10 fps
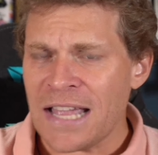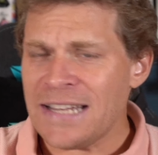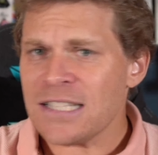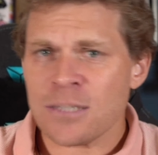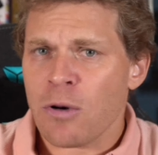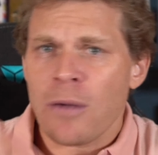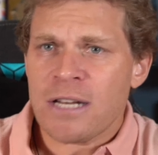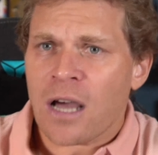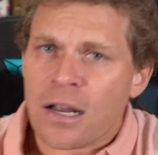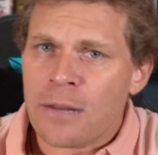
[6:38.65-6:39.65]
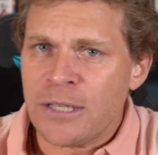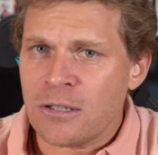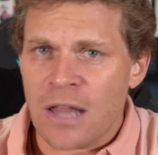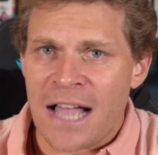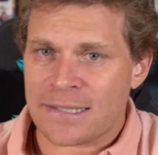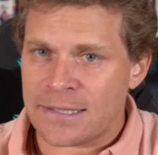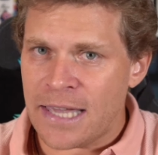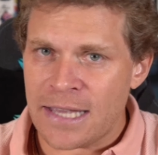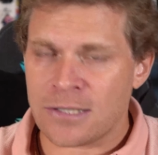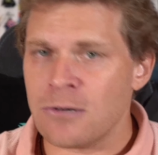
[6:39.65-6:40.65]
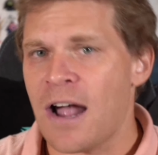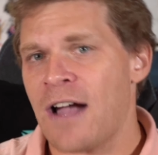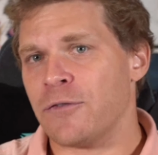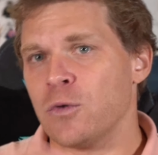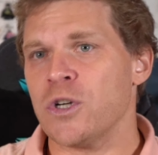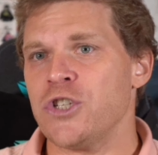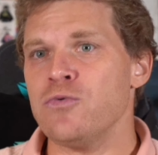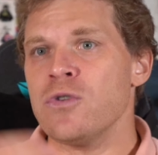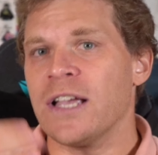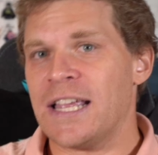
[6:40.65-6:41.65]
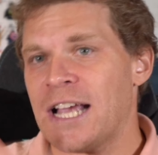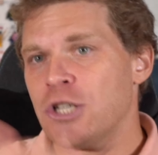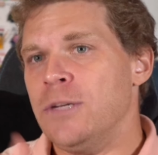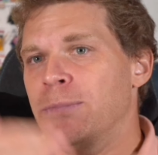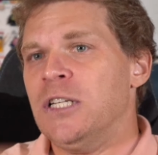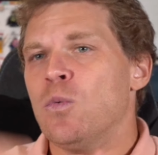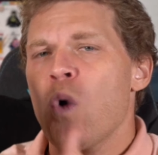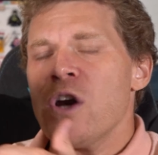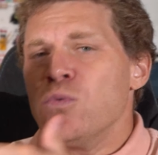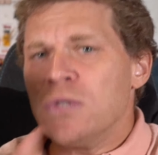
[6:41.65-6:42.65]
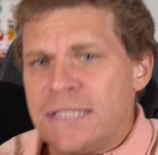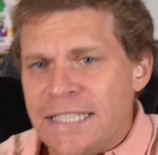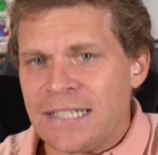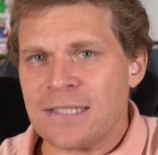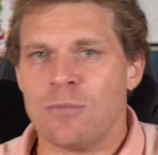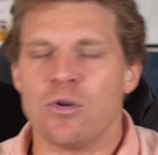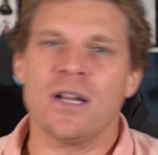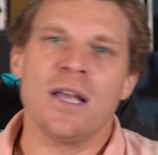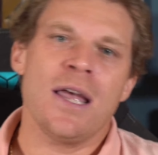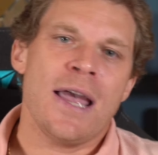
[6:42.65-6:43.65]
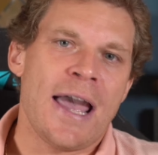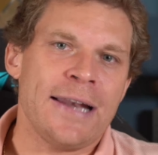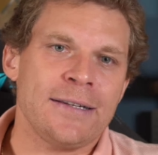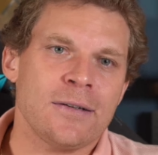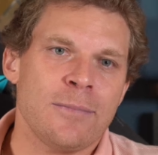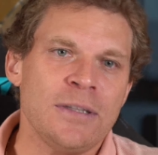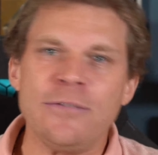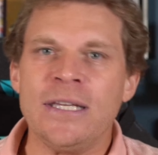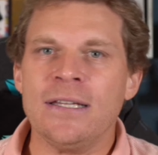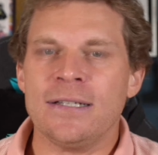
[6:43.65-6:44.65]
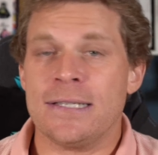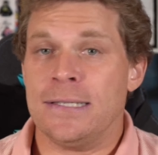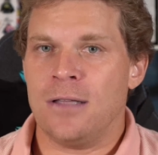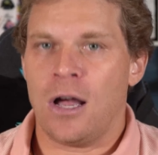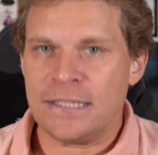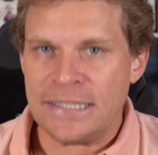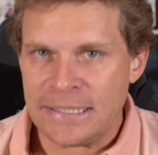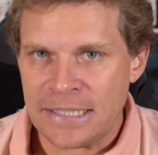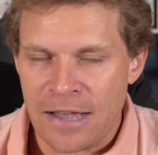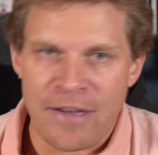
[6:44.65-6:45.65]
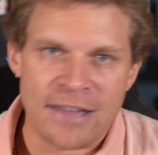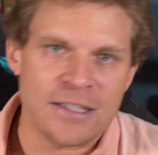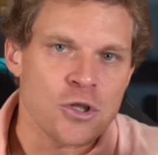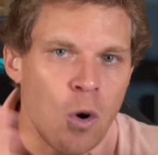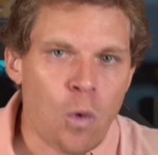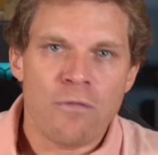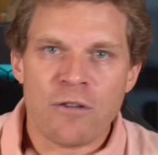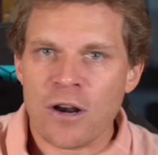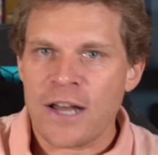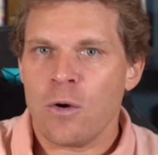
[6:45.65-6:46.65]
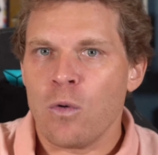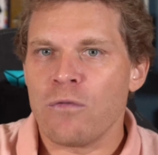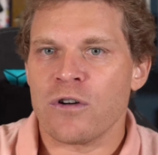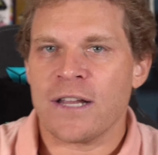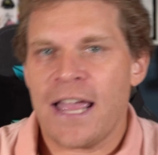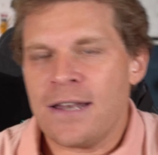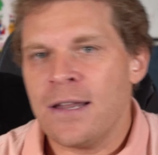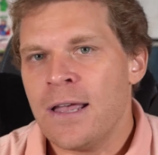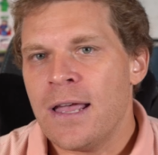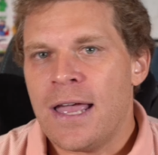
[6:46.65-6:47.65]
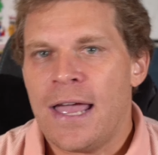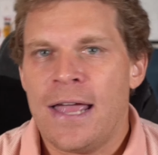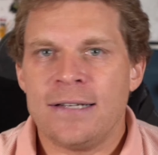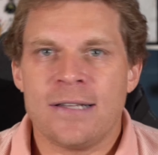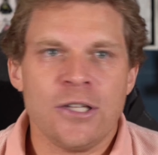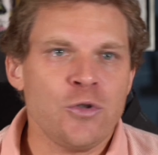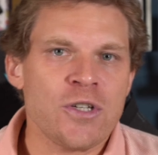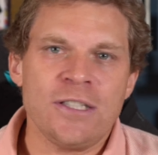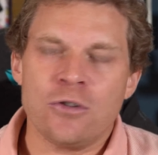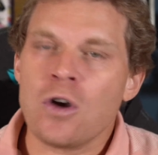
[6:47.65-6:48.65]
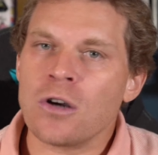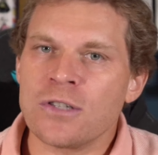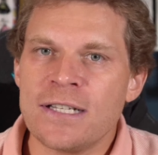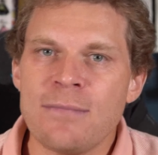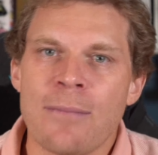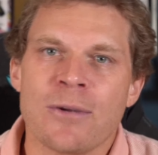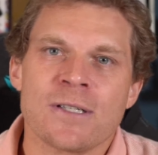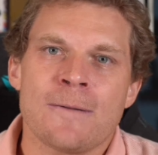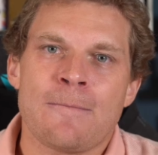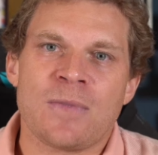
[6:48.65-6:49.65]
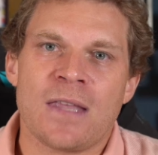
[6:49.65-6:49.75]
And this is probably not going to be your last gig. So afterwards, you can actually be the one who's leading someone. And believe me, this is not easy. I've had this over and over again. And uh, you just need to talk to the team members.